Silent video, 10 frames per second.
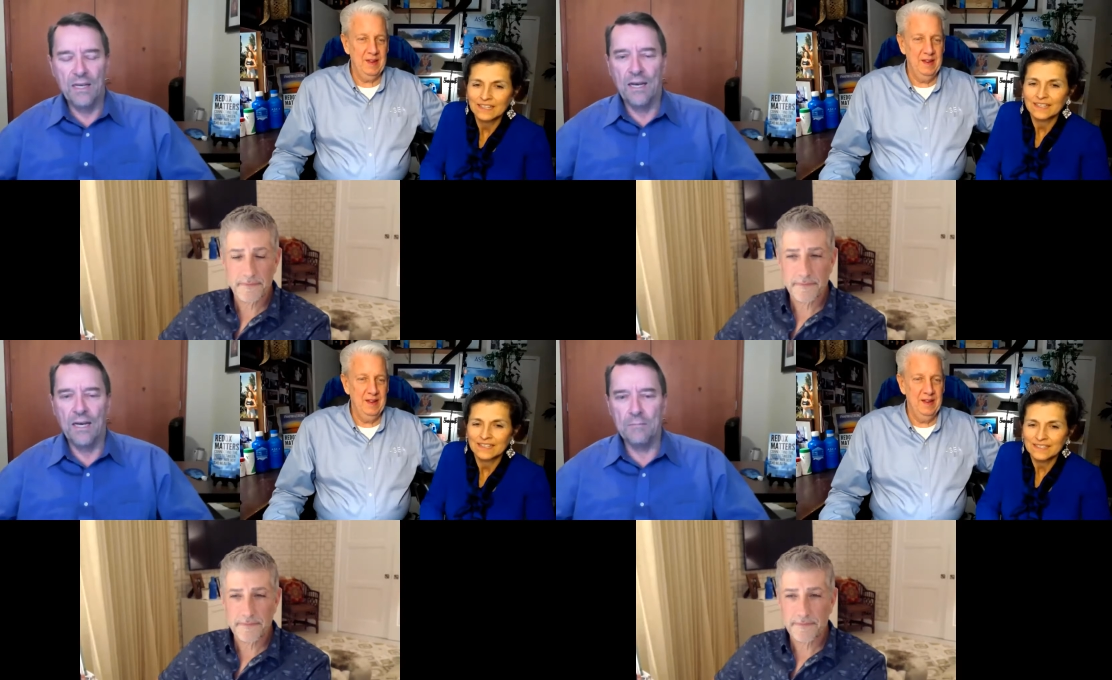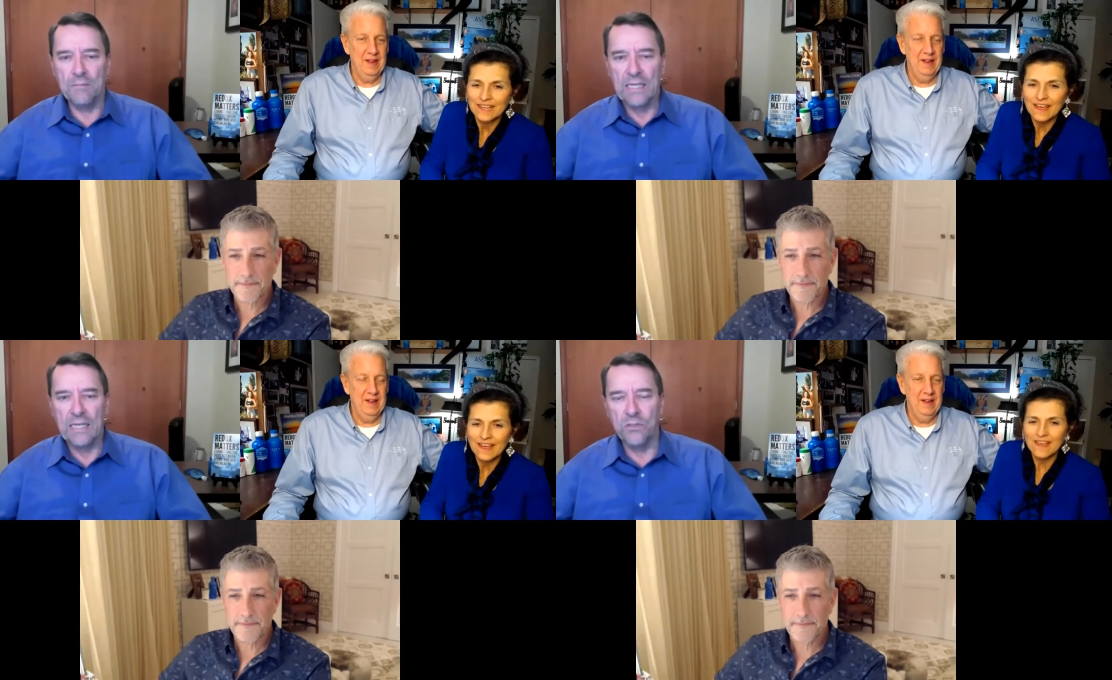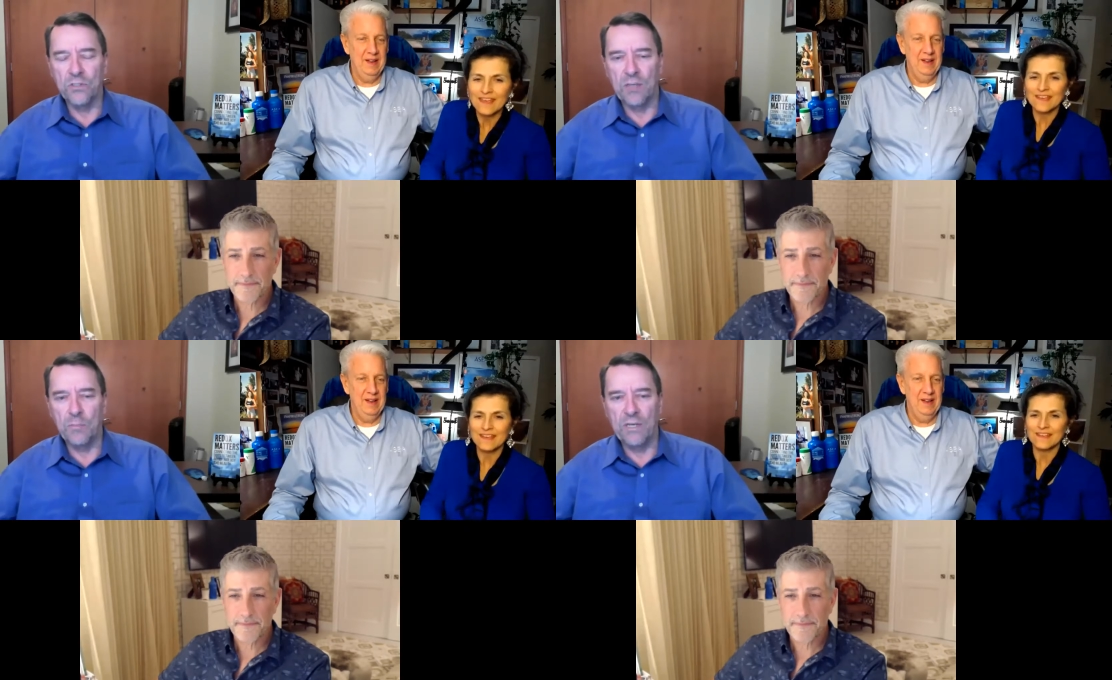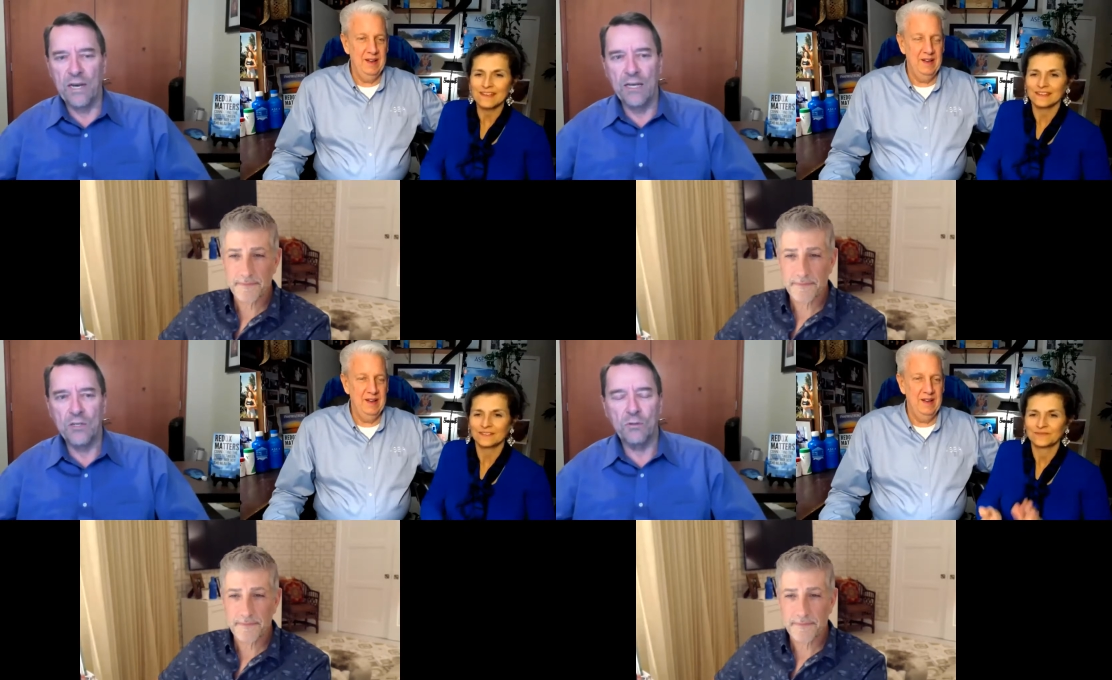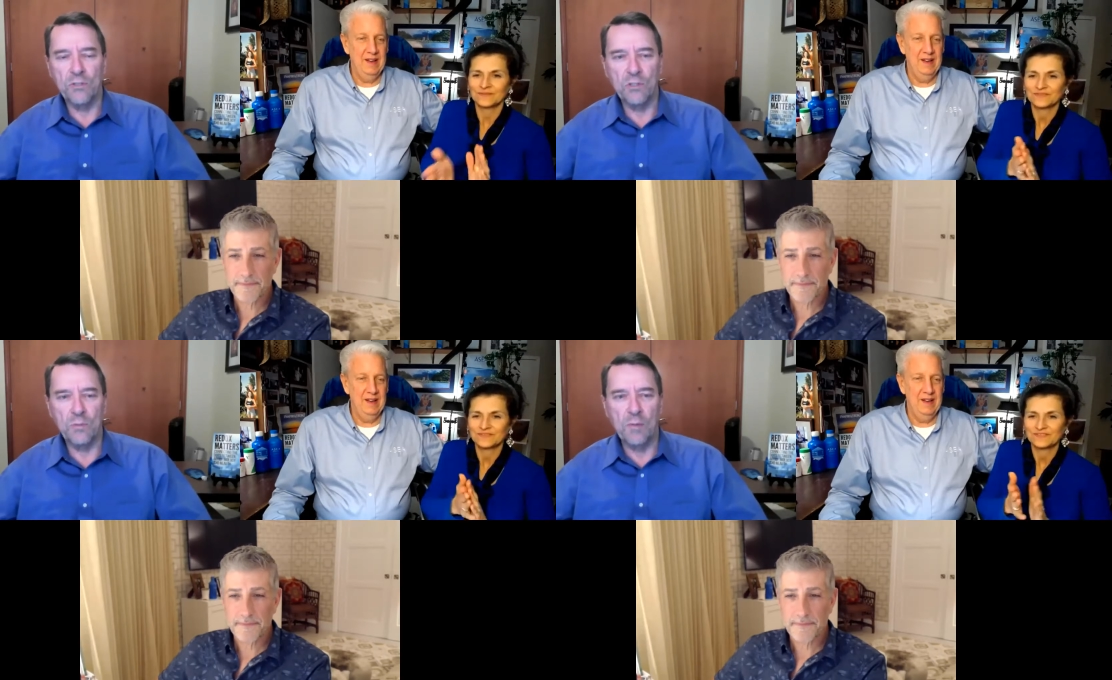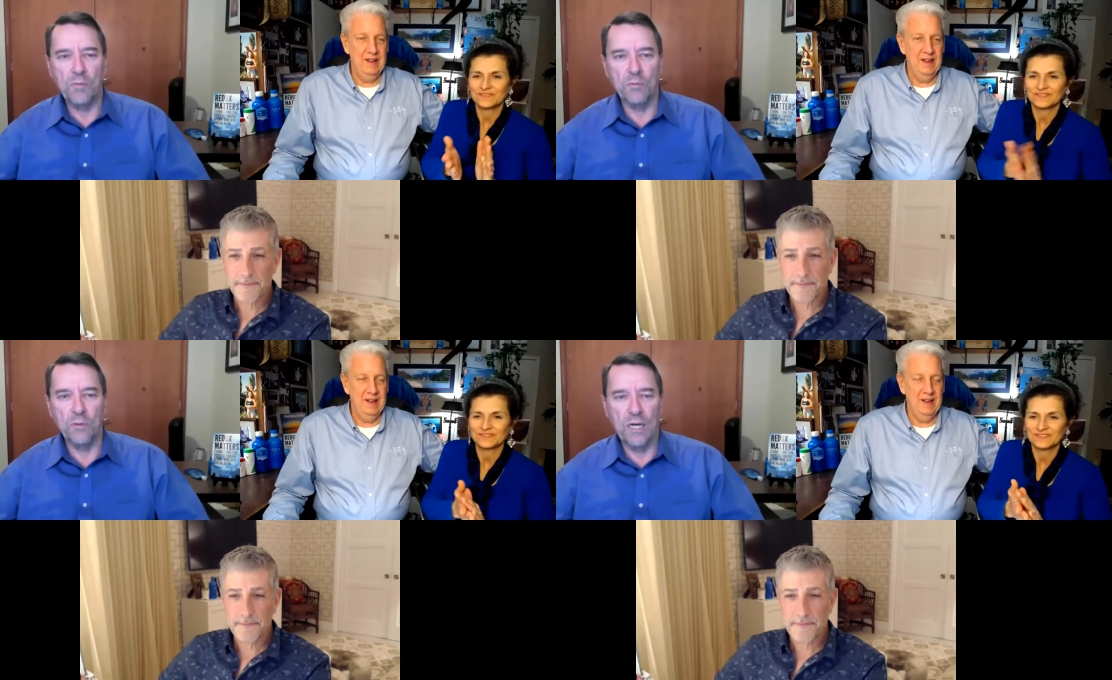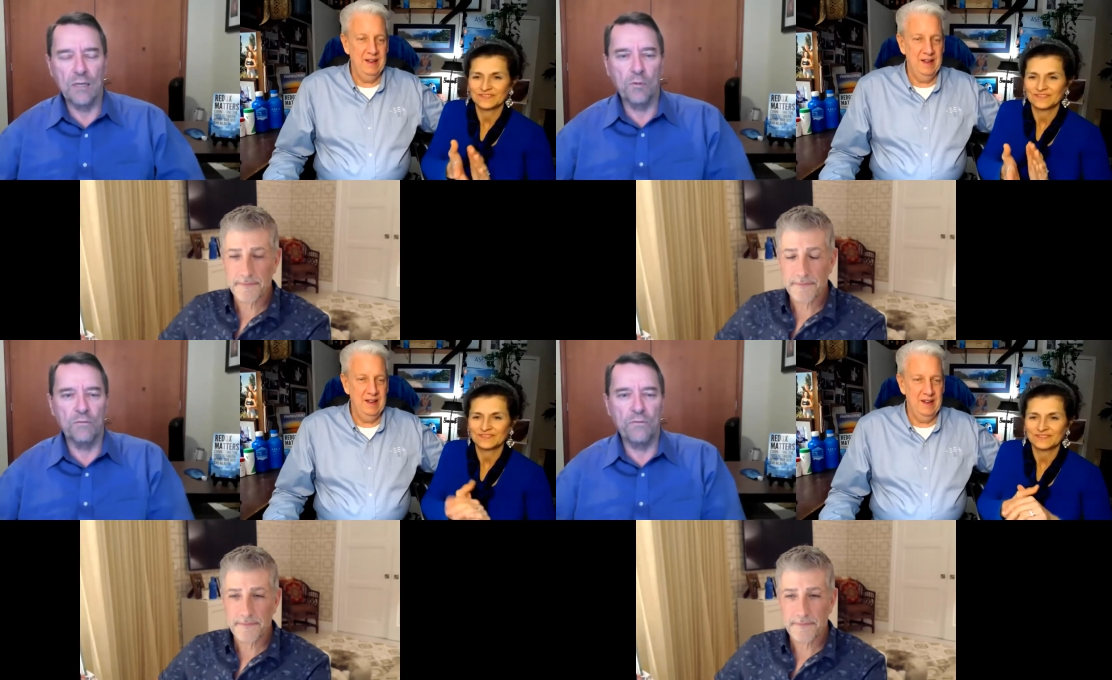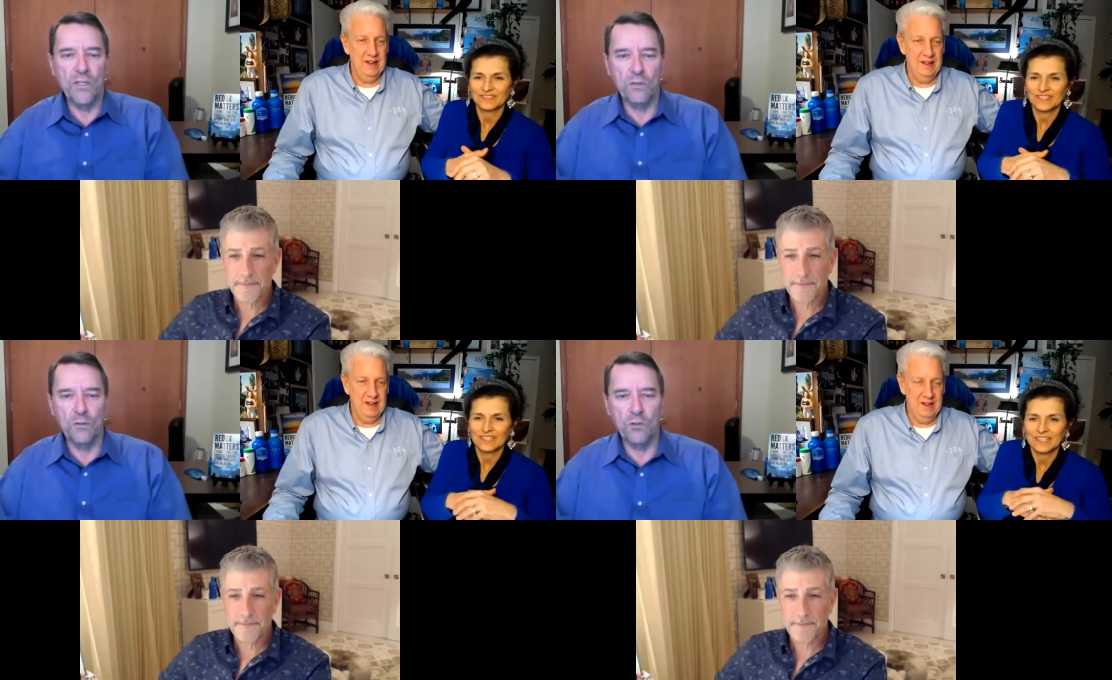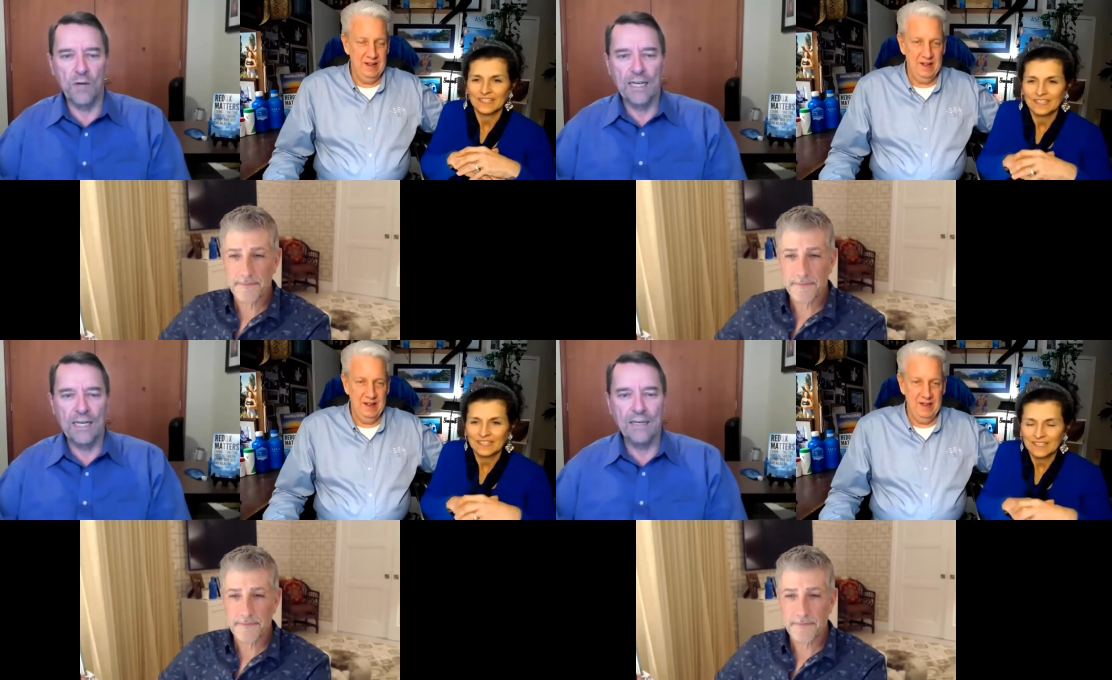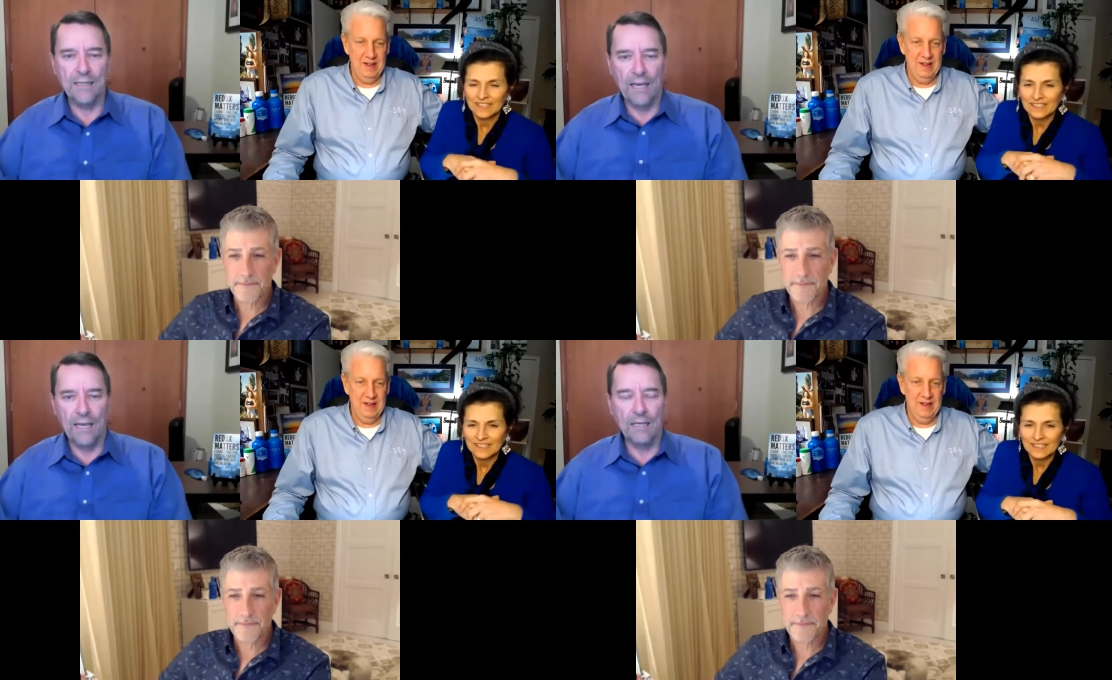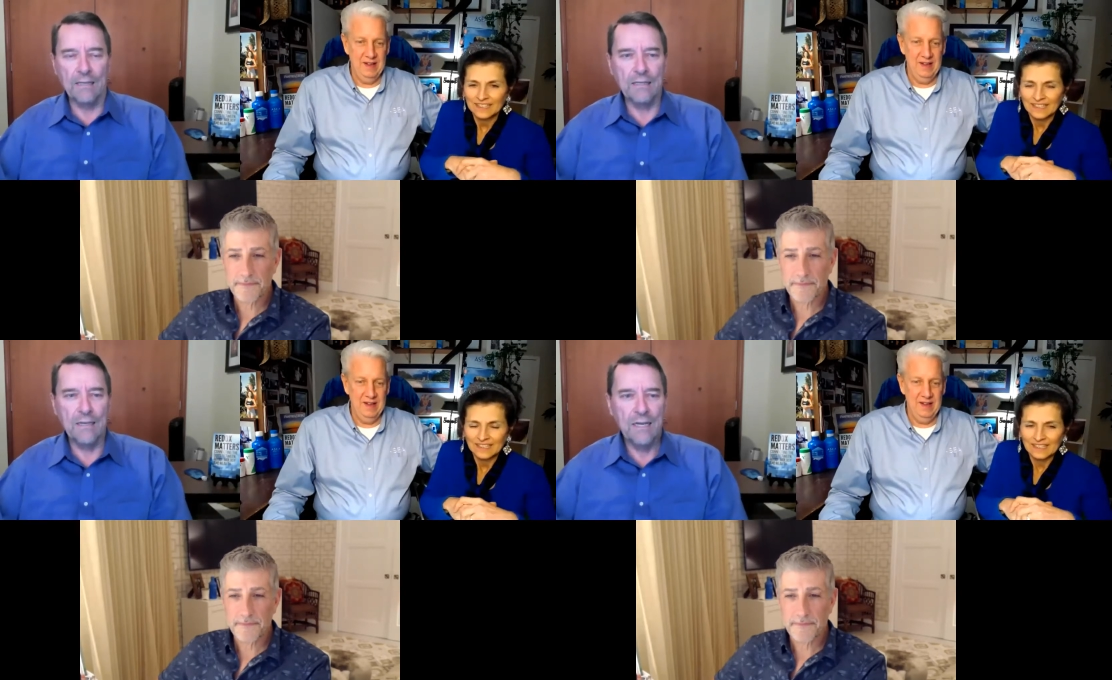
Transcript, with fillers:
Speaker 1: Um, he is a podiatrist by uh, professional training and